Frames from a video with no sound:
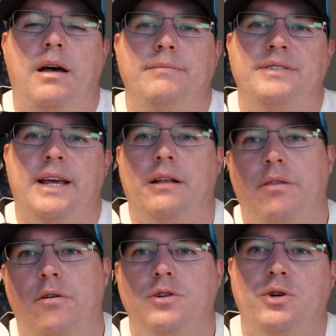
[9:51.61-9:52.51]
second,
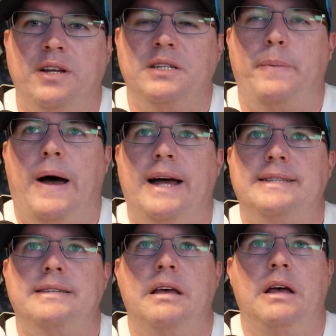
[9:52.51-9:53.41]
third string
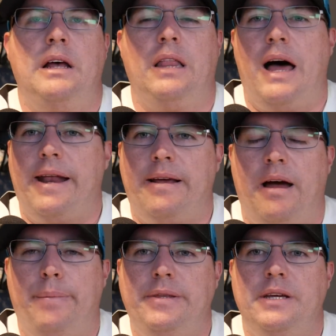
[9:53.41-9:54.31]
spots. A lot of
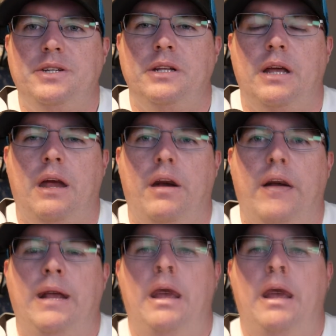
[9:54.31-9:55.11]
competition there.